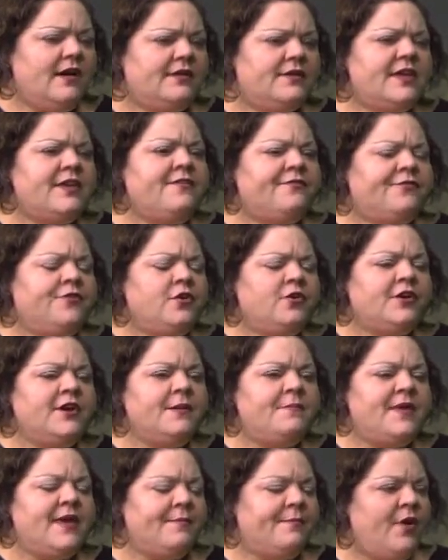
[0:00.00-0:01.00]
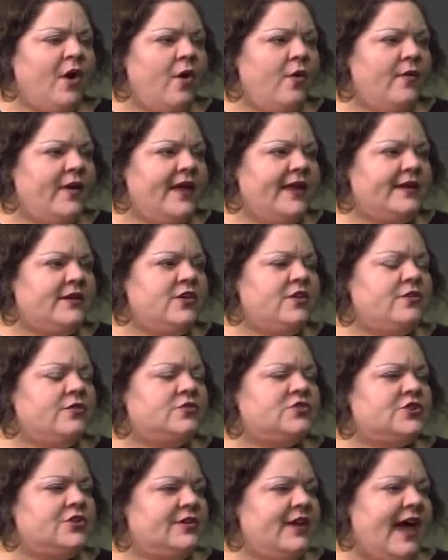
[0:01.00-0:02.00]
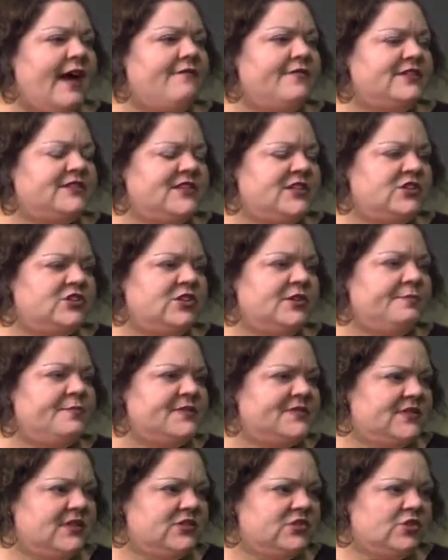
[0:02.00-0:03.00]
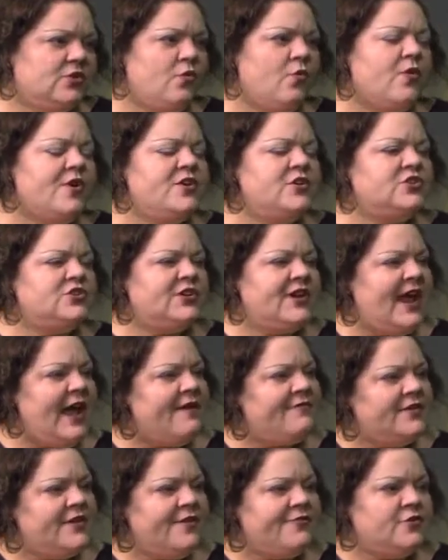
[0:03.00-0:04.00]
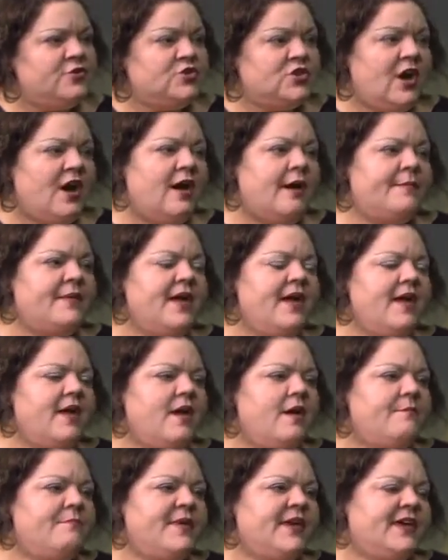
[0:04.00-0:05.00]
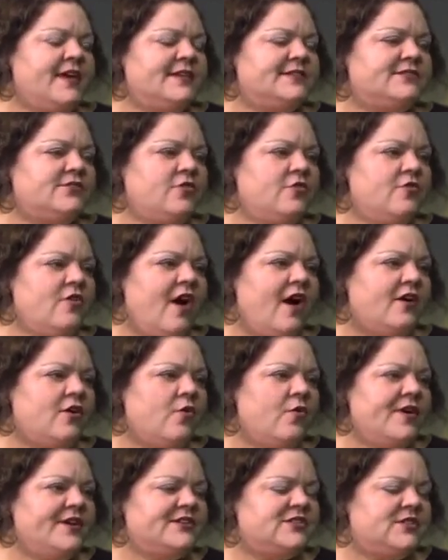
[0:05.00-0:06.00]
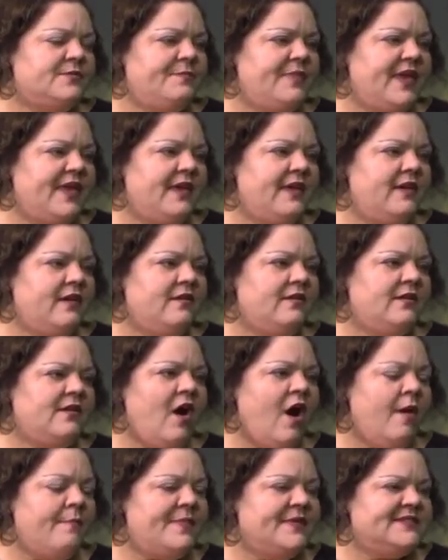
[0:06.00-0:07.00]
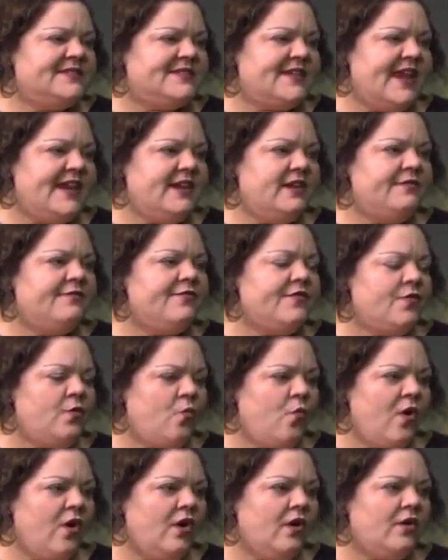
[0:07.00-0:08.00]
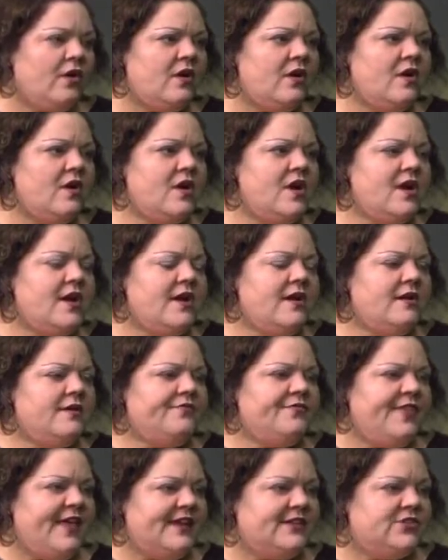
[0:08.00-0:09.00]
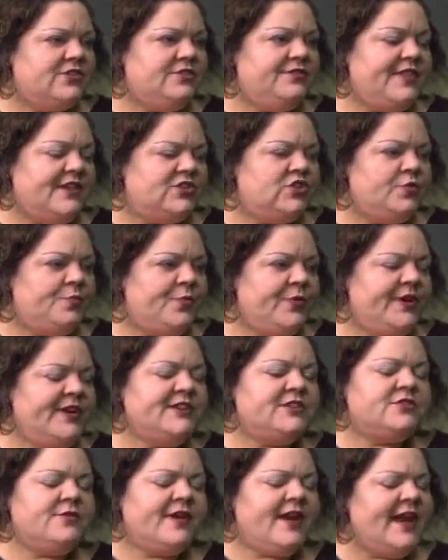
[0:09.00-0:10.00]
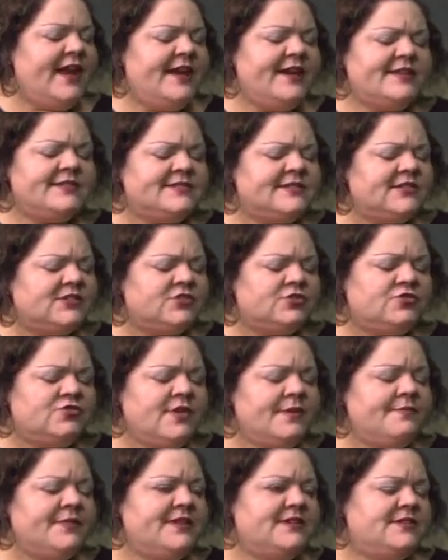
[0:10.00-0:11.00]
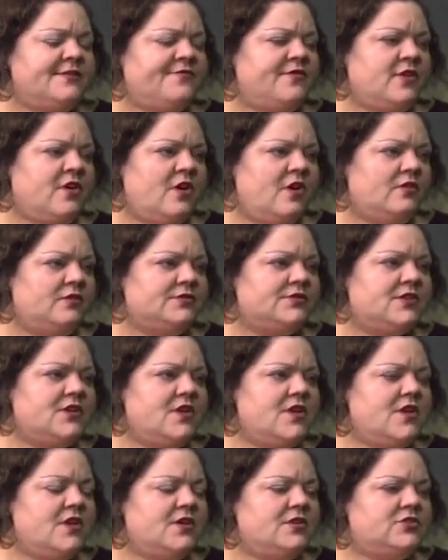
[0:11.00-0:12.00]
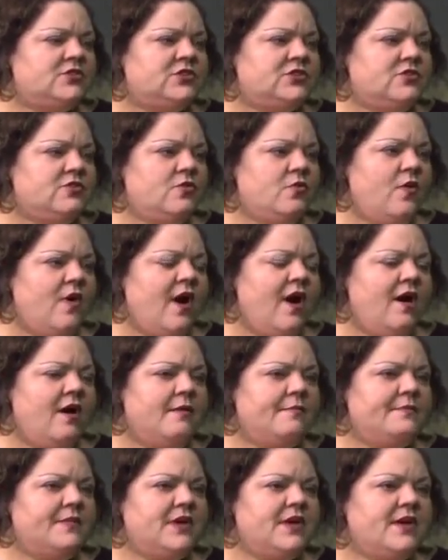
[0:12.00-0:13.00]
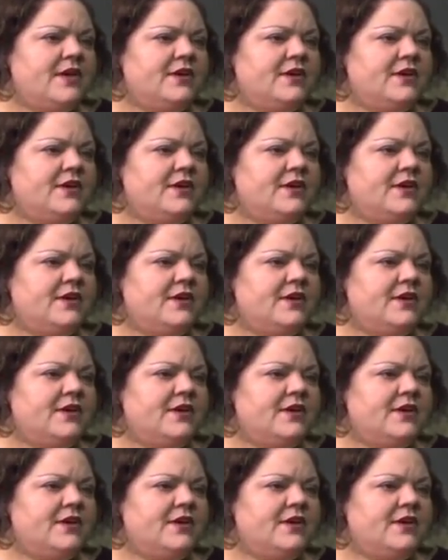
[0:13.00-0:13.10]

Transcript: if you're going to be a poet, you should have a teaching position, or you should have another job, because you're not going to be compensated for the work that you put into it. And it's extremely difficult to